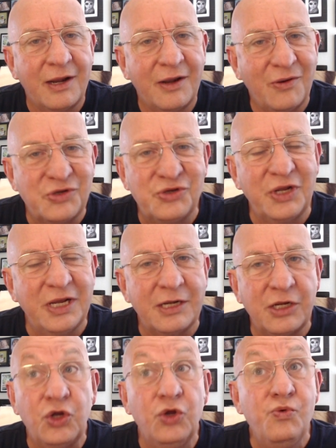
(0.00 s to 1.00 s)
don't you get
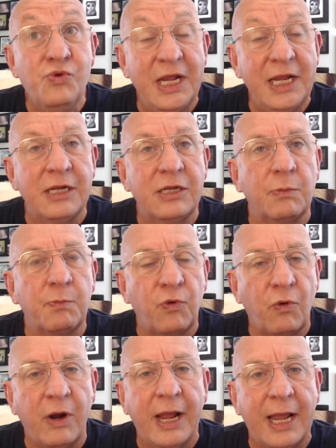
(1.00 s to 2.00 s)
it? You need to
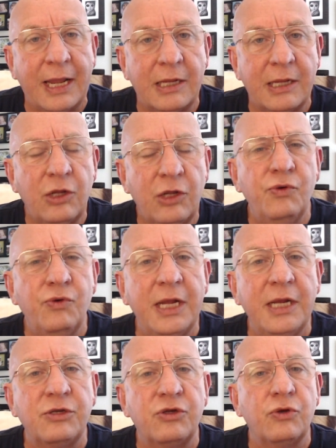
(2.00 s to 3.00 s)
pray. You
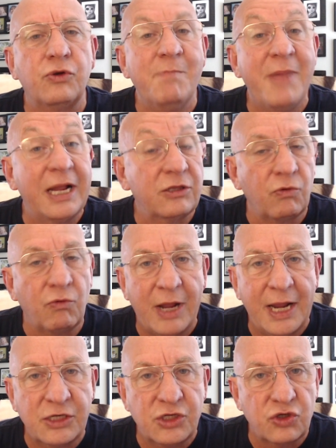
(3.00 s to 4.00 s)
need to make the
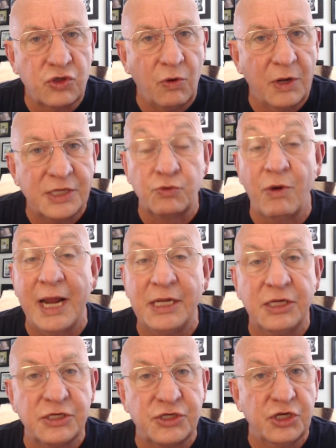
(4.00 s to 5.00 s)
right choice, right
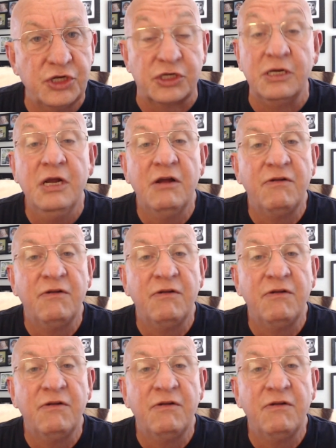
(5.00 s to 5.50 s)
decision.